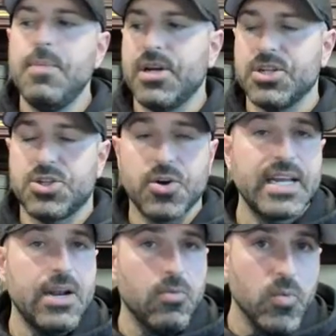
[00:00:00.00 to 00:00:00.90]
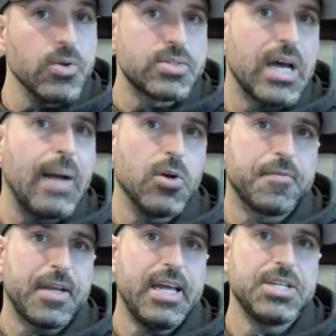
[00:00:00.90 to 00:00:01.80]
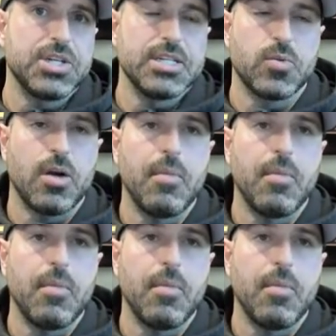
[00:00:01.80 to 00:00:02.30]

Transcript: because you're going to get real-time notifications when